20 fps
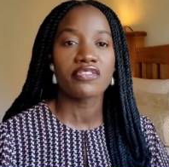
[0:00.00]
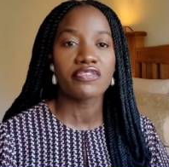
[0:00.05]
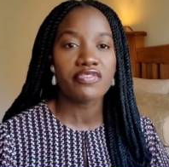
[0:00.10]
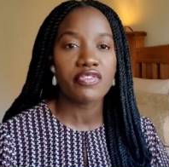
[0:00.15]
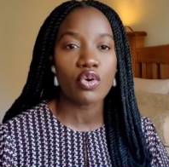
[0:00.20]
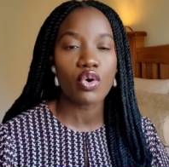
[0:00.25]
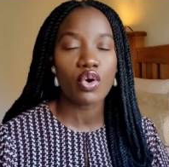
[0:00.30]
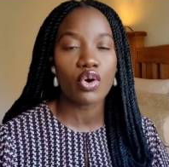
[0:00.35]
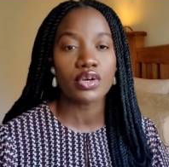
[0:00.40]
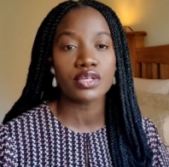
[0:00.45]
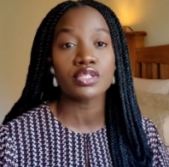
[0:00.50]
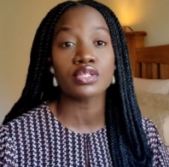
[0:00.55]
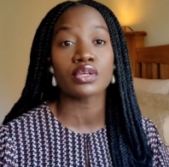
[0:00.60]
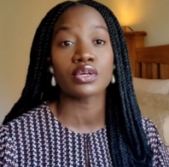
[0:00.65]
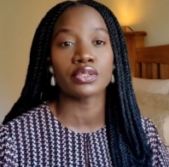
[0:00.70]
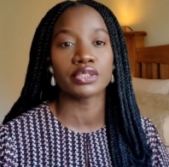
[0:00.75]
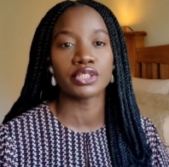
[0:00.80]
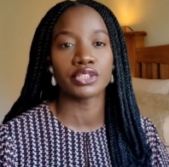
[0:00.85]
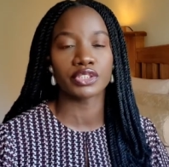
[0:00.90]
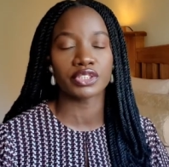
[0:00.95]
Focus
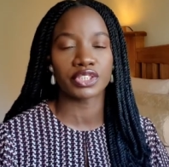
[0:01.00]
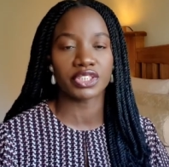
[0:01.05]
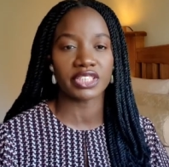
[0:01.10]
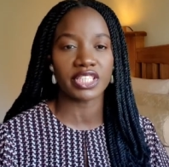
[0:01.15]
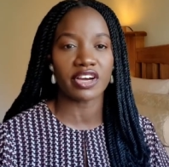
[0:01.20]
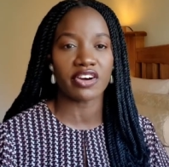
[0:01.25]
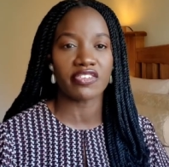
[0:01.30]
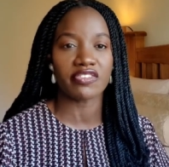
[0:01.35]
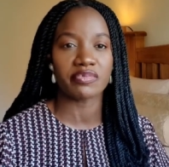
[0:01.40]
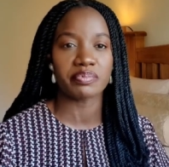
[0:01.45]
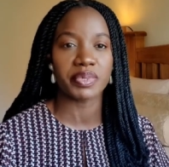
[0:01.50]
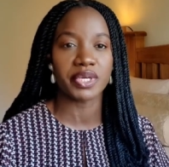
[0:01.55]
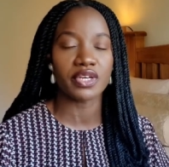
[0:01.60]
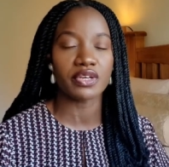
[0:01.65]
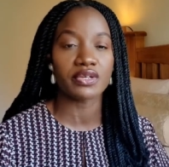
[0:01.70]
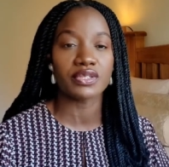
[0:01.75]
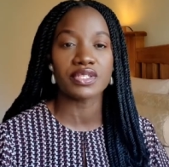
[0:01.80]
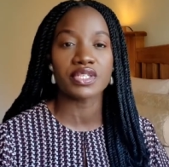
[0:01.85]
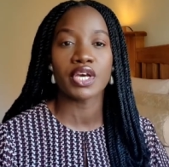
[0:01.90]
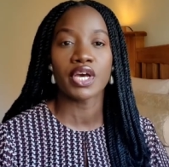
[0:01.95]
on yourself,
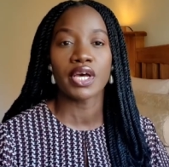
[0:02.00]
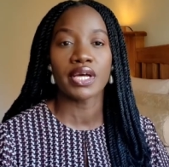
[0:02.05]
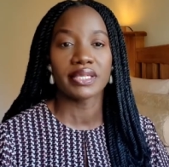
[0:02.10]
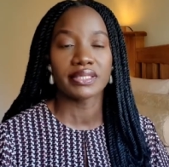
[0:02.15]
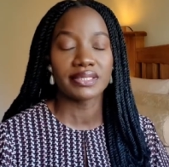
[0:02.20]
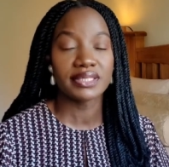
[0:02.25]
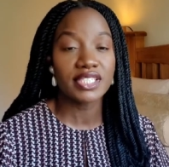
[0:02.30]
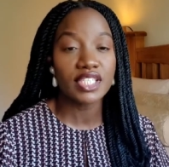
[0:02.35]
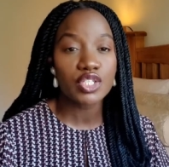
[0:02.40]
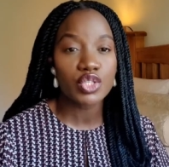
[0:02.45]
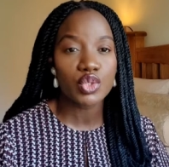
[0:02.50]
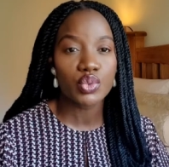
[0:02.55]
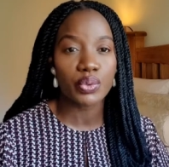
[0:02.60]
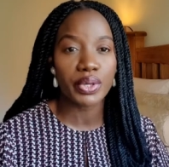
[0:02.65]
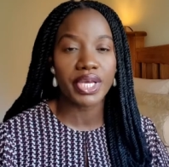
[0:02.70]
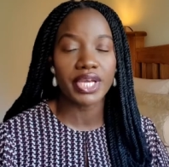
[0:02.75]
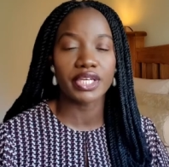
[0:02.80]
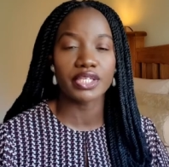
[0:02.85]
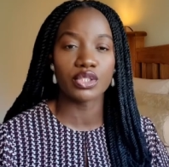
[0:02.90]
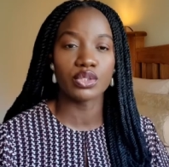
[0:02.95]
because this
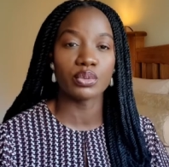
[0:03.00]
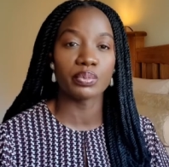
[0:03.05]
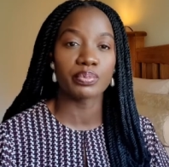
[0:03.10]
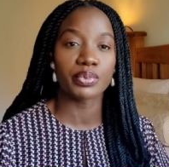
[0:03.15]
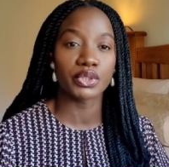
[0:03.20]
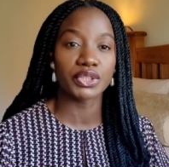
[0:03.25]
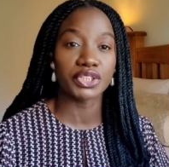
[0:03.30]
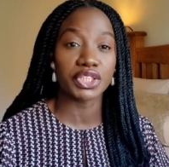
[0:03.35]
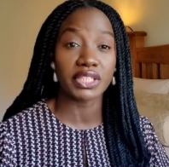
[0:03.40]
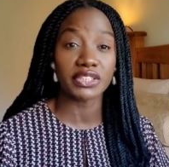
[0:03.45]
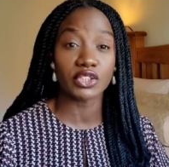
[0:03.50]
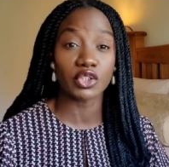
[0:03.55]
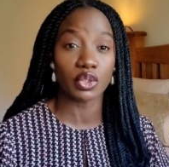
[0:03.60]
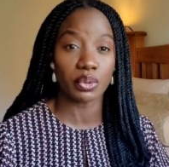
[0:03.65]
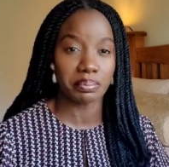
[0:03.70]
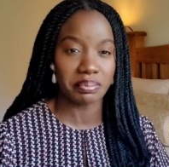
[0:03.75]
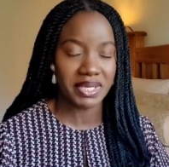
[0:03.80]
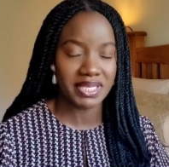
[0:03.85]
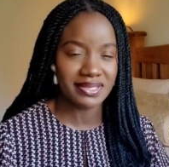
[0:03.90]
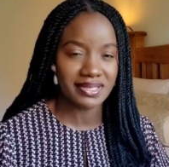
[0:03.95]
way you protect your
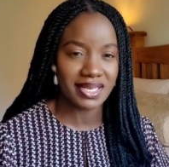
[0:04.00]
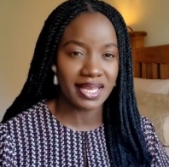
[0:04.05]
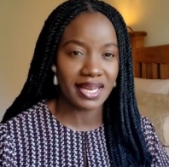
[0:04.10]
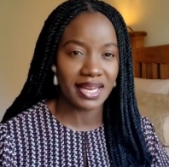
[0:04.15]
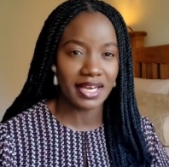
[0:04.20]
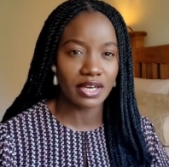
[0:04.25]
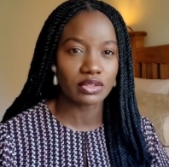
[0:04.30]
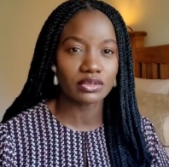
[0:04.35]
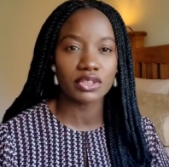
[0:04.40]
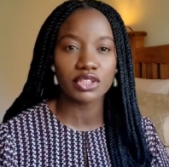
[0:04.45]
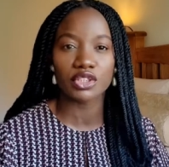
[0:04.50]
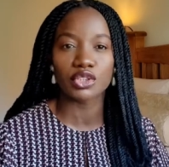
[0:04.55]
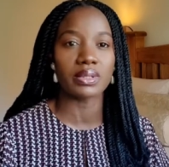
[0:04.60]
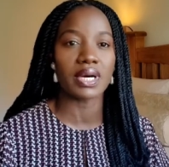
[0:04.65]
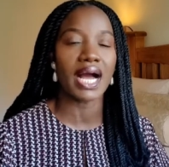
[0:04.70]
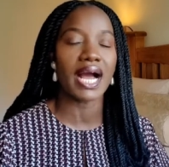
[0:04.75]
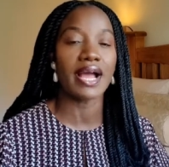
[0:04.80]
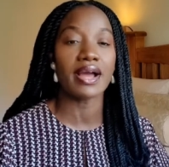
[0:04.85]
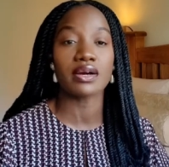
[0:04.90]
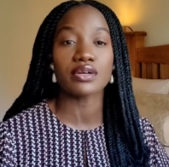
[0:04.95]
mental health.
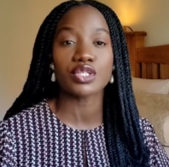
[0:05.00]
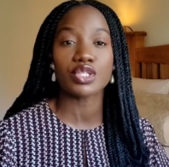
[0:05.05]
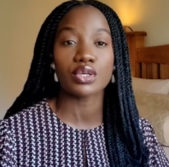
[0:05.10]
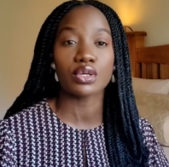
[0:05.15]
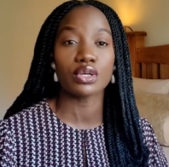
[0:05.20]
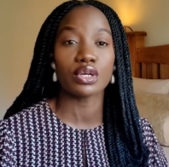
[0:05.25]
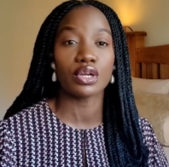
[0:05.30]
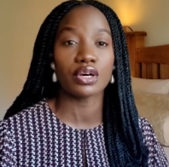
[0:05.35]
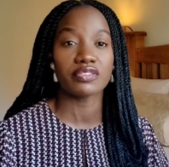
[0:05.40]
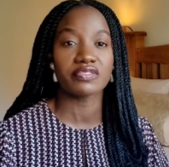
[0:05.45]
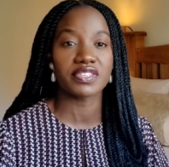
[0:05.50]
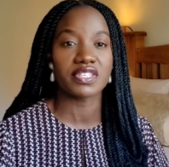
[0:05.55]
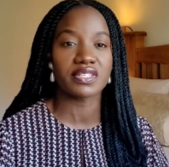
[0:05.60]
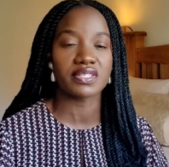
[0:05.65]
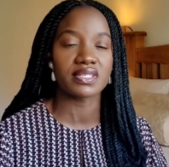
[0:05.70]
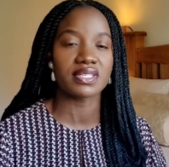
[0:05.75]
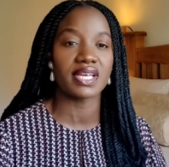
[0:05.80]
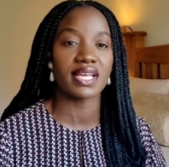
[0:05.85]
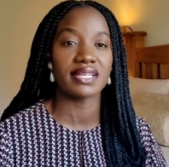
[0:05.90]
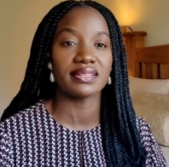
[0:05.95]
I also love the
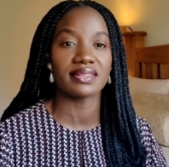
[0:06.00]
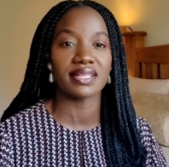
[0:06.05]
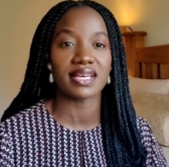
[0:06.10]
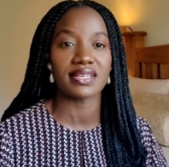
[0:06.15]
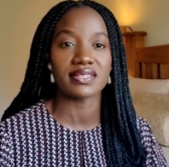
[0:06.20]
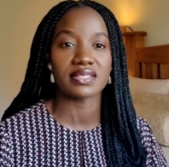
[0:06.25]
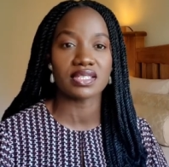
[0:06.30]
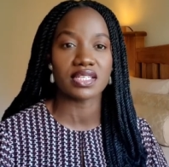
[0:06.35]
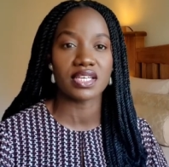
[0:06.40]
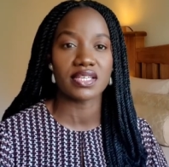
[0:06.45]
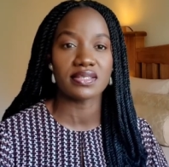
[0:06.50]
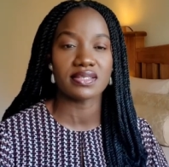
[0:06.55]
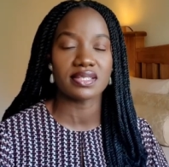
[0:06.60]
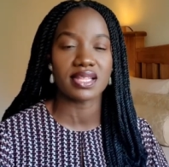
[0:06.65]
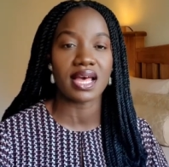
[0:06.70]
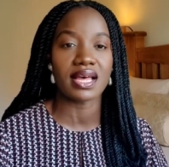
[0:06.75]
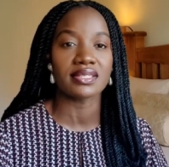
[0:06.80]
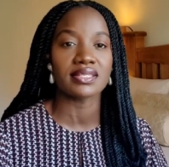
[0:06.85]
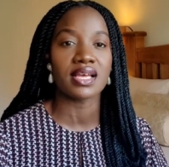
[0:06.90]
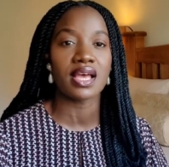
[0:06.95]
saying that says
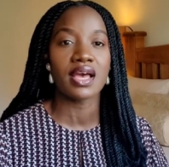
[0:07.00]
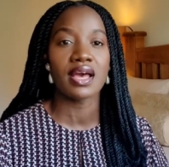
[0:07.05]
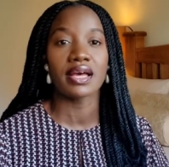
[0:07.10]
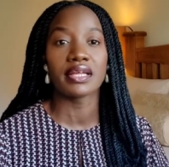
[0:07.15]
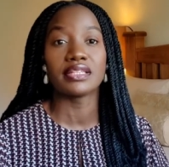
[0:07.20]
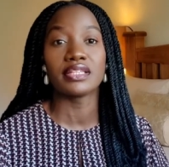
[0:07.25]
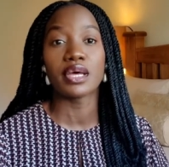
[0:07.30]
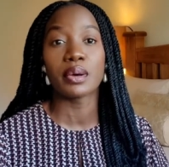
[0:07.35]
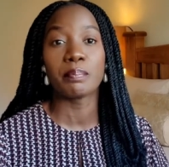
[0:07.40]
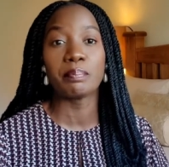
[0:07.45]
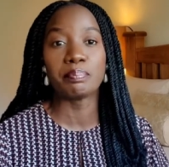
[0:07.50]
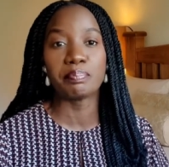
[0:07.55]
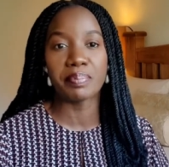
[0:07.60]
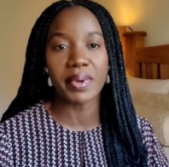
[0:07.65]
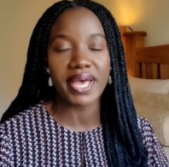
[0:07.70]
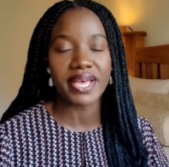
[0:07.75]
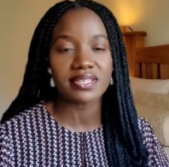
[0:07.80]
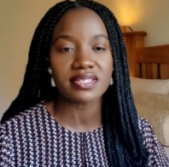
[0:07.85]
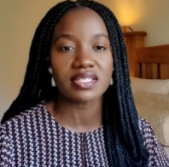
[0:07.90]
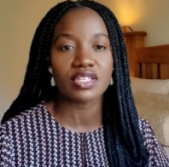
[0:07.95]
that the
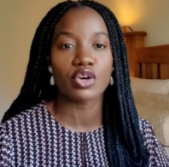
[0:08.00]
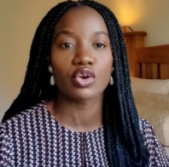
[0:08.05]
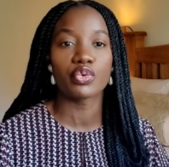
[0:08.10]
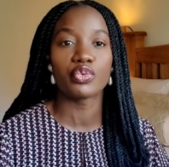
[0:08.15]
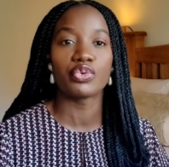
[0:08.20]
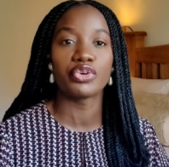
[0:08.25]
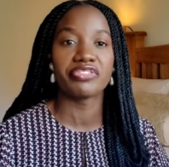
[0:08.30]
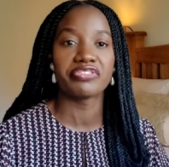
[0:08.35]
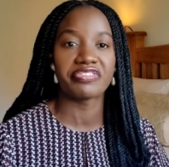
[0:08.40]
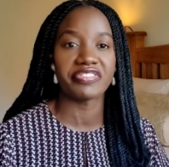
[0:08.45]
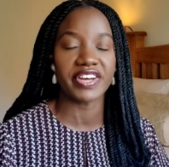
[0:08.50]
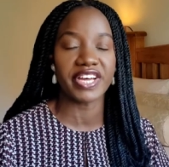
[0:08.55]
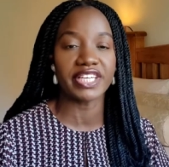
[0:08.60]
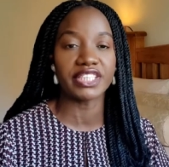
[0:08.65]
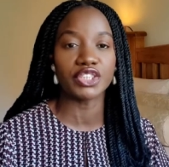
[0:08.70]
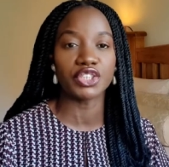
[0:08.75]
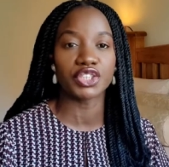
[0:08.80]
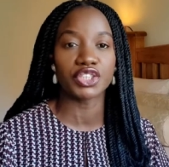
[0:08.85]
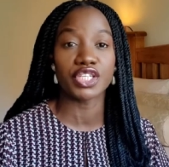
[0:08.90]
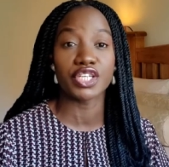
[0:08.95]
best
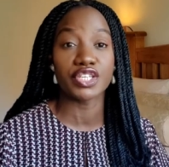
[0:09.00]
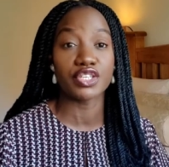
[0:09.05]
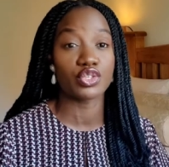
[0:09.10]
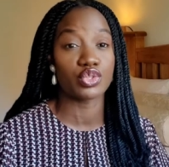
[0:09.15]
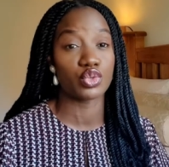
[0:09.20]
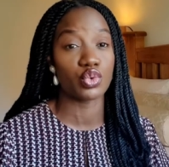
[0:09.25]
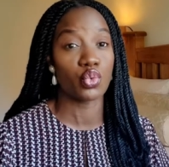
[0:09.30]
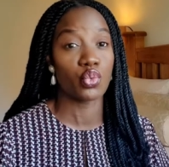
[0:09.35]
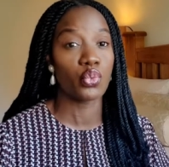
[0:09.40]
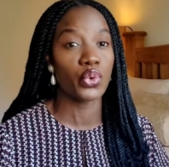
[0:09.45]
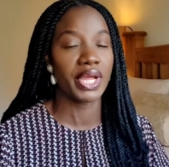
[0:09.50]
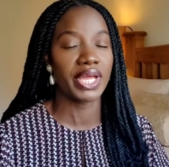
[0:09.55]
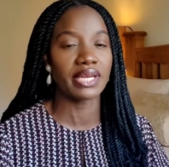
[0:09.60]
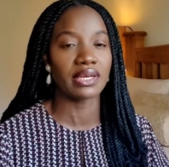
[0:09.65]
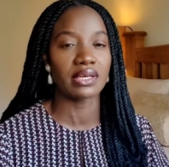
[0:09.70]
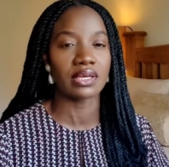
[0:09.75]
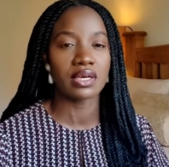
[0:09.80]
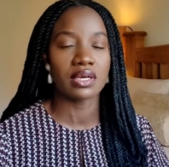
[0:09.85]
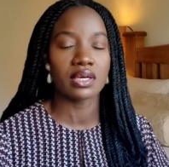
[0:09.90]
revenge is to win.